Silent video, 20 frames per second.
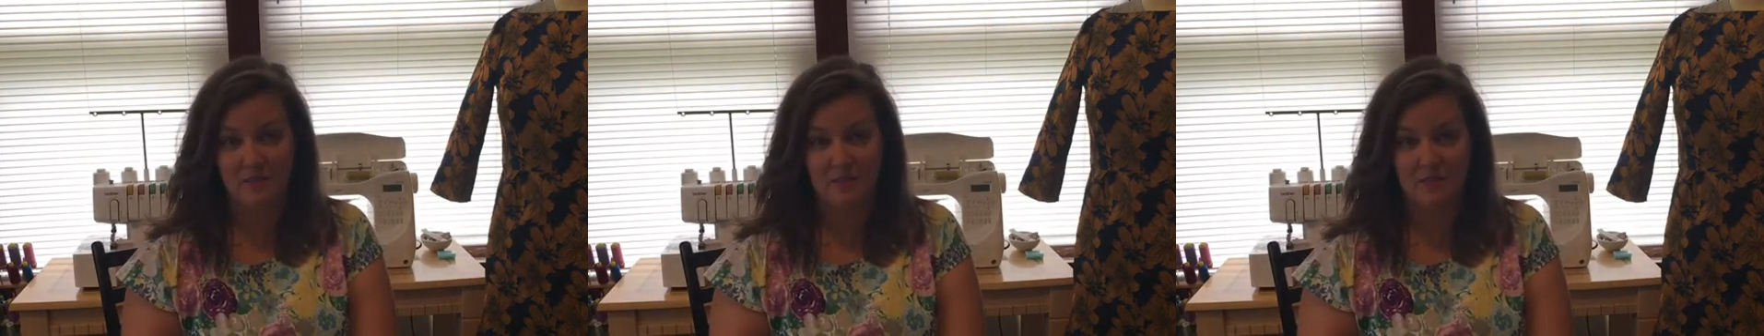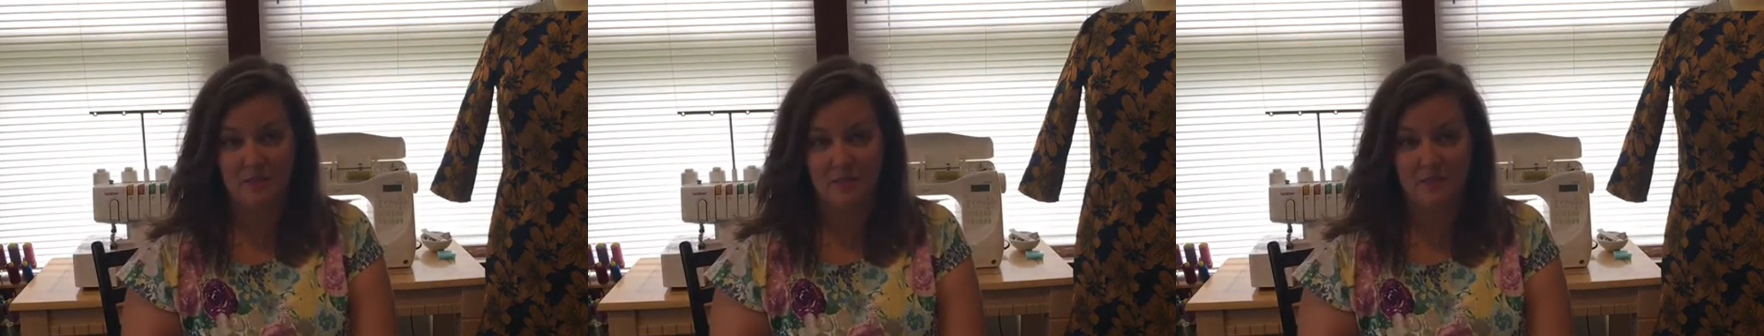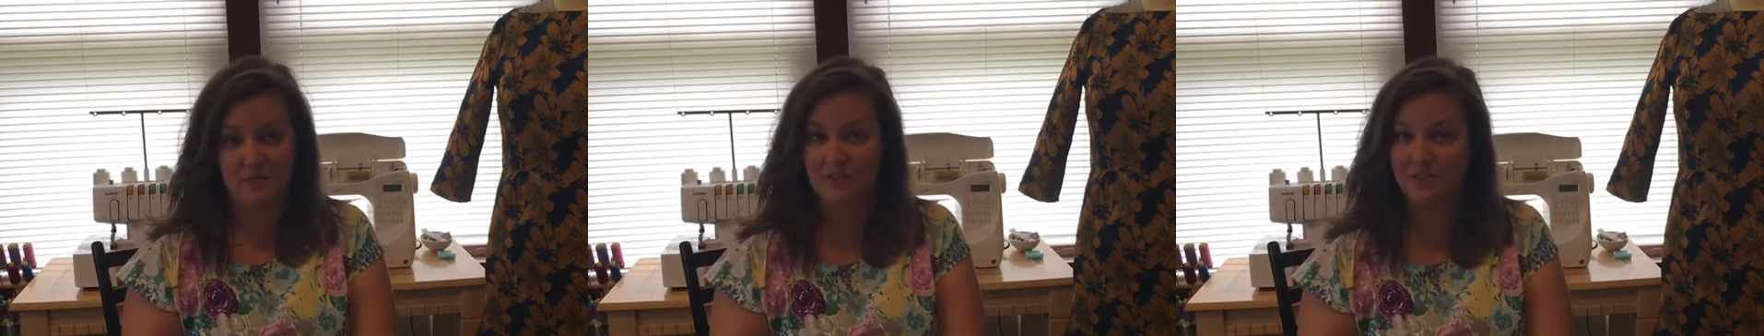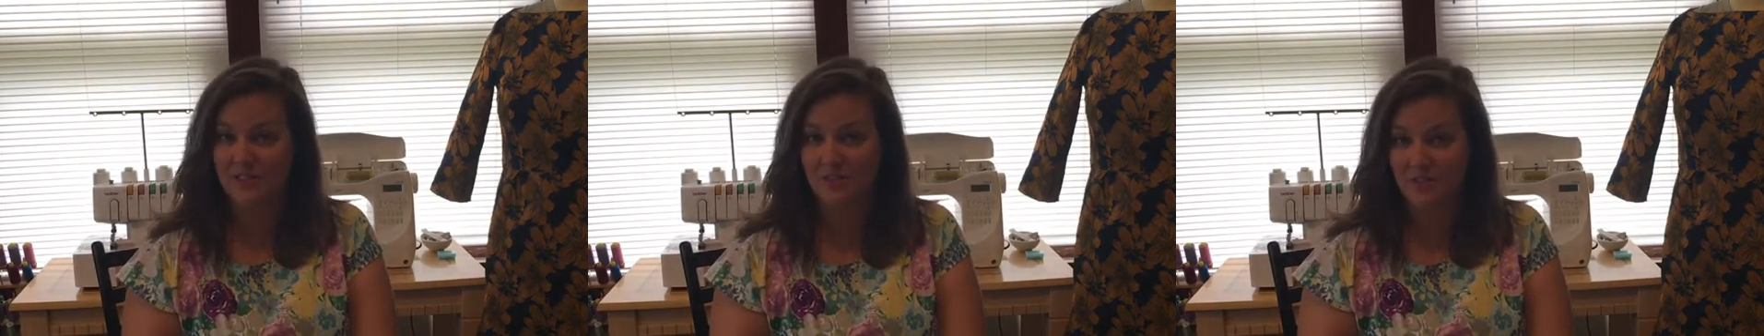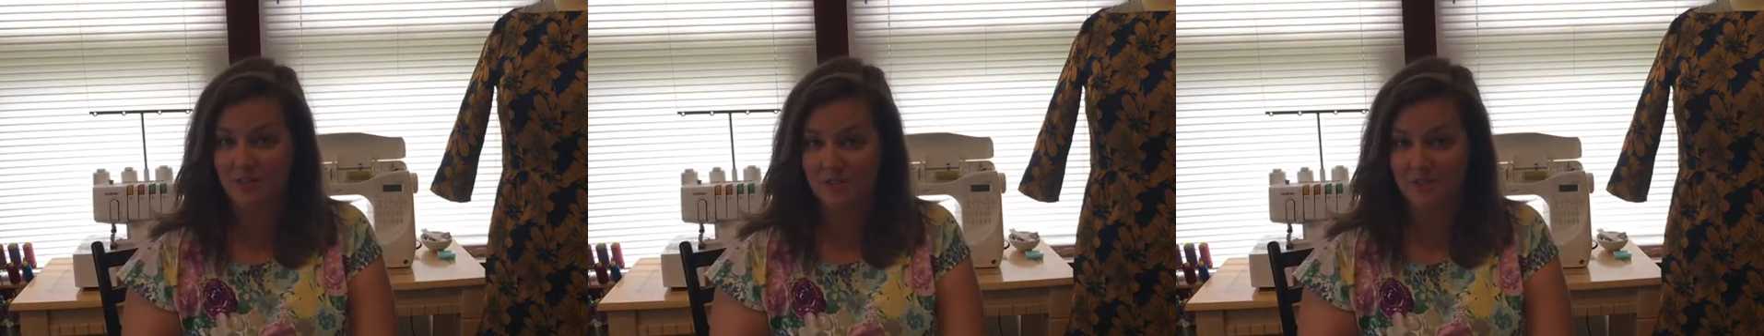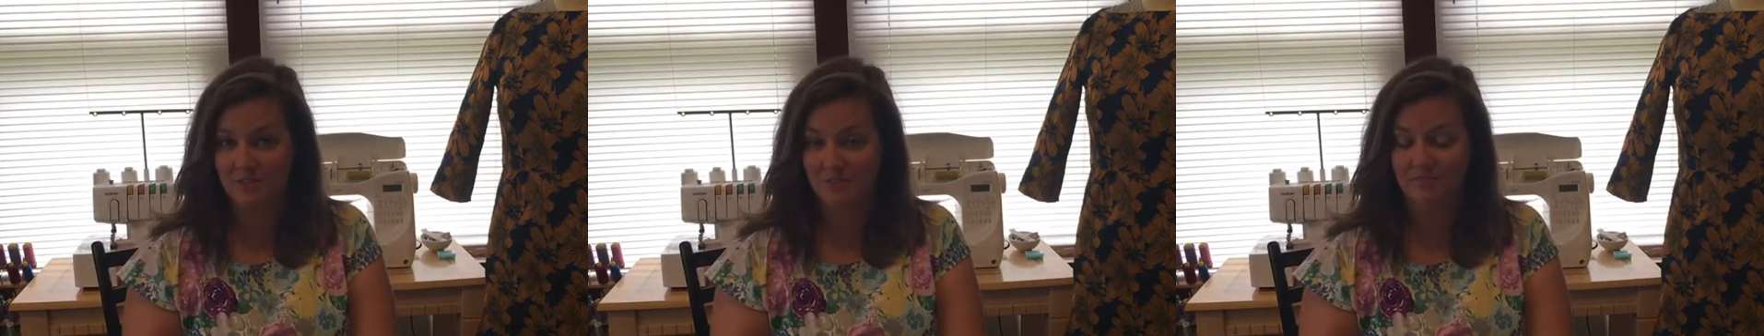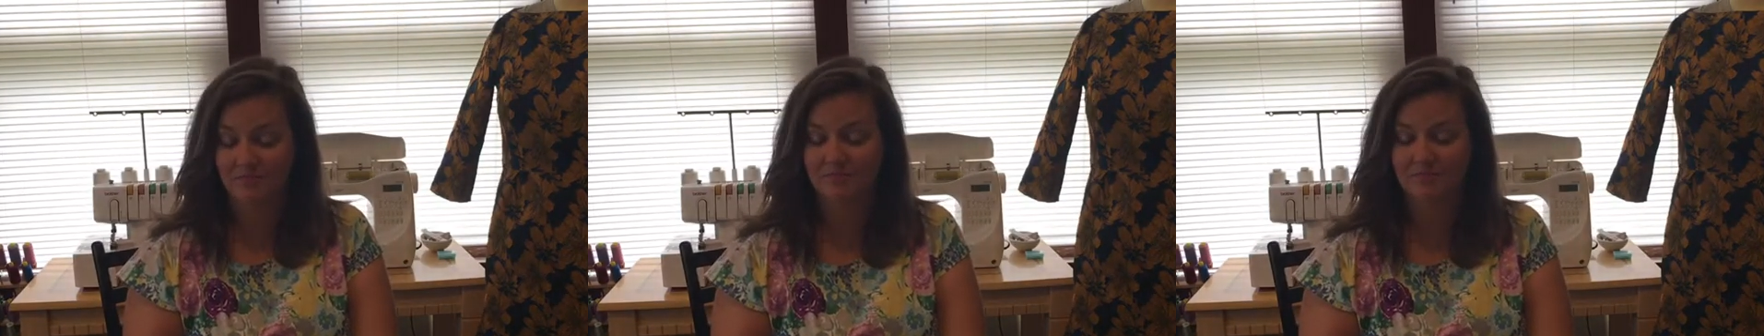of
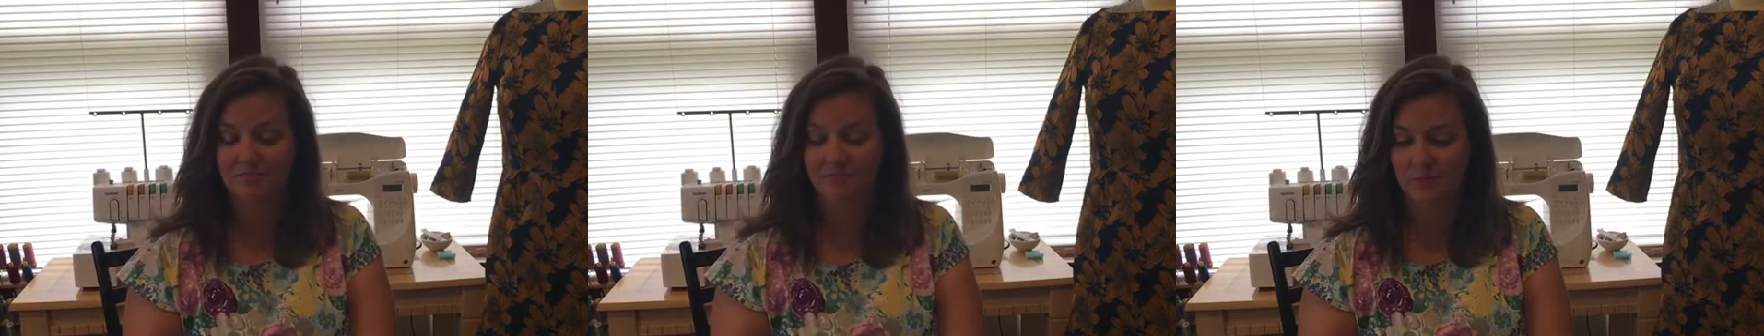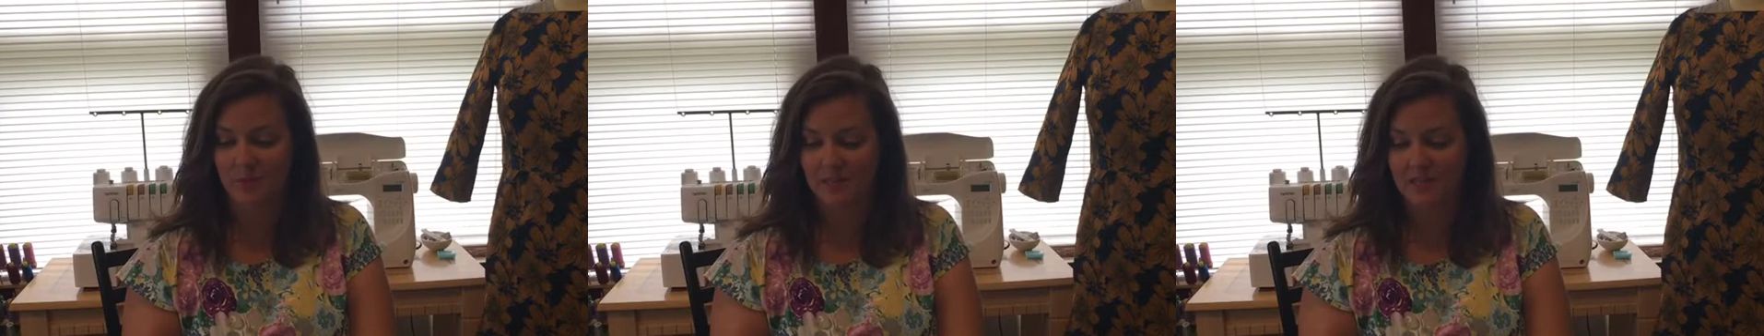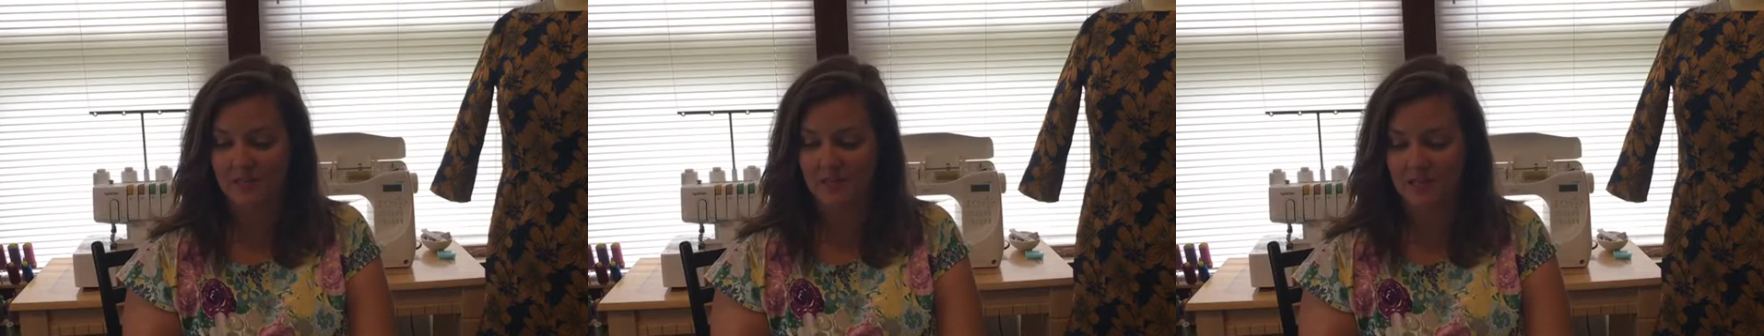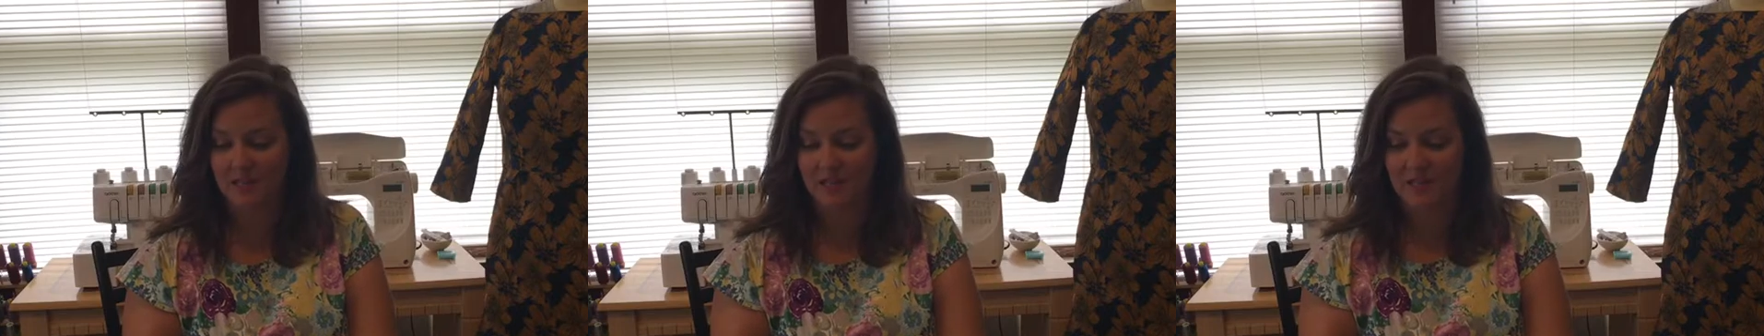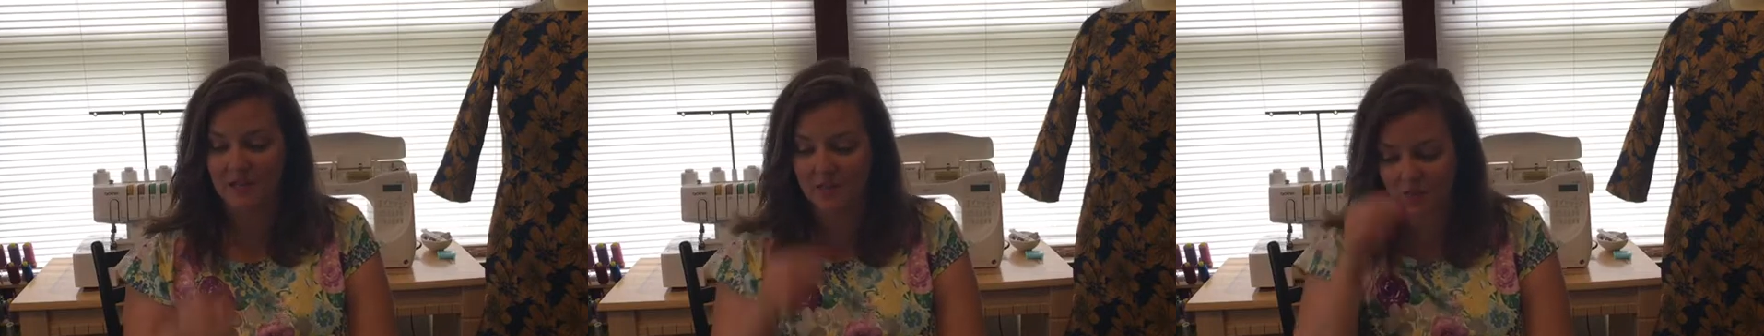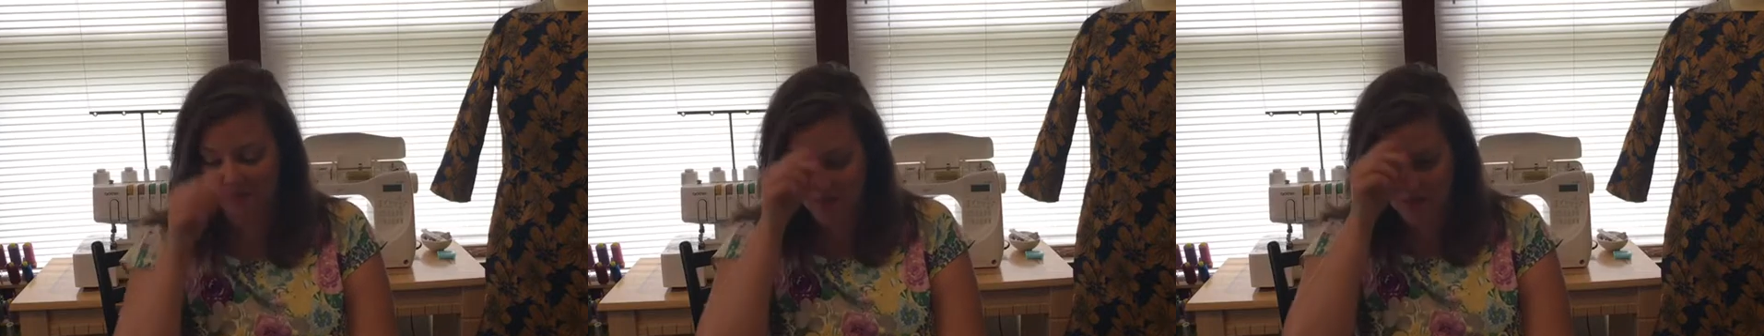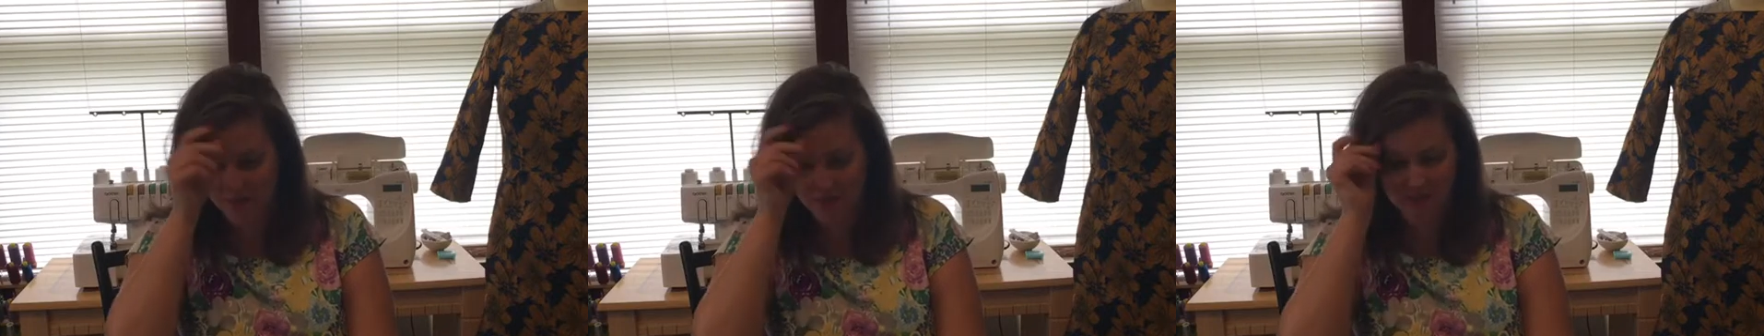completion within the next
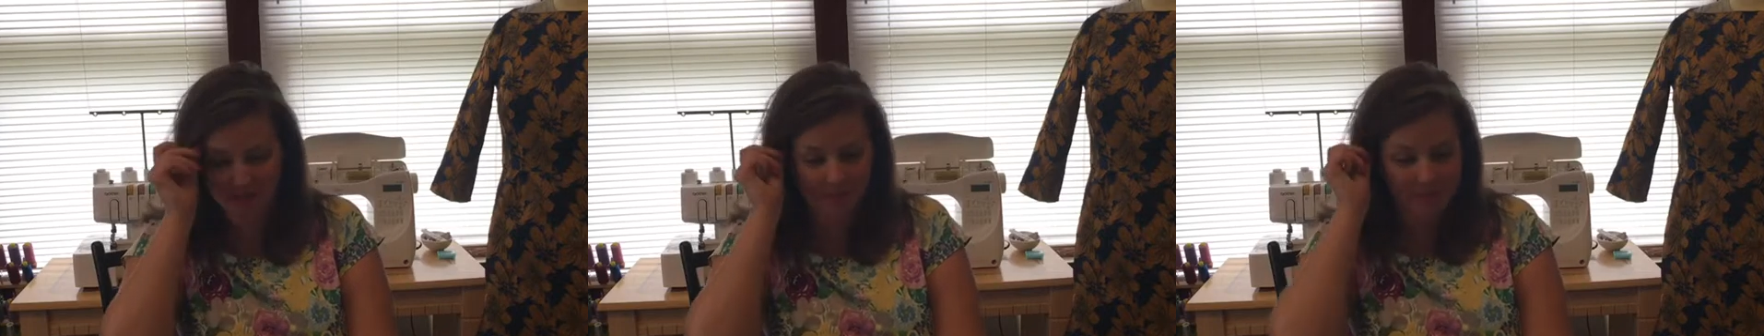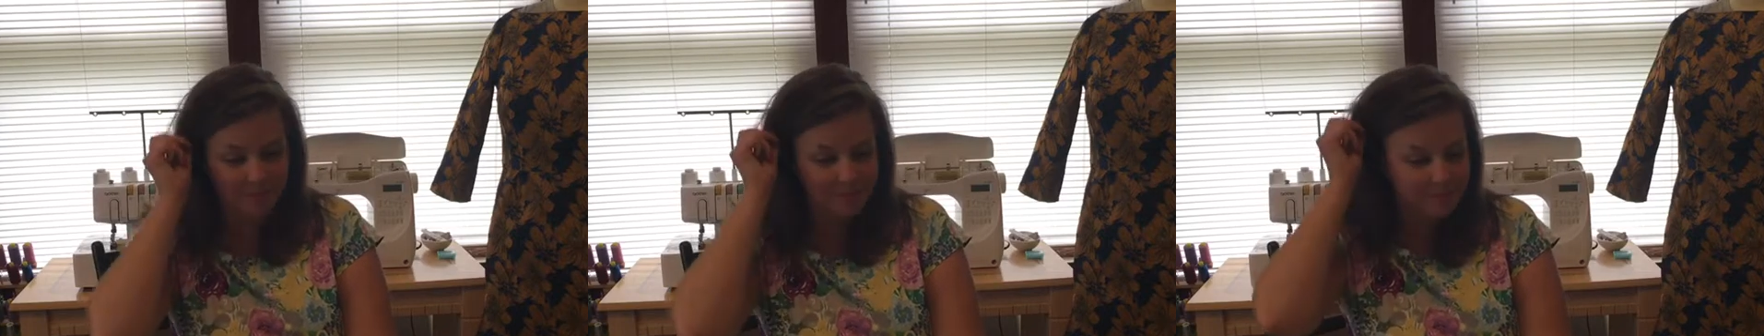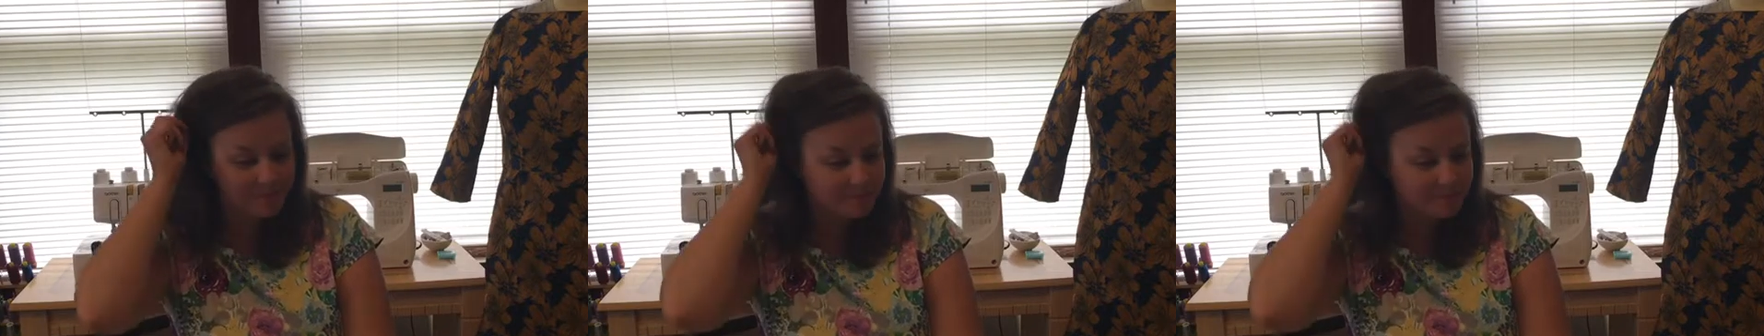few months.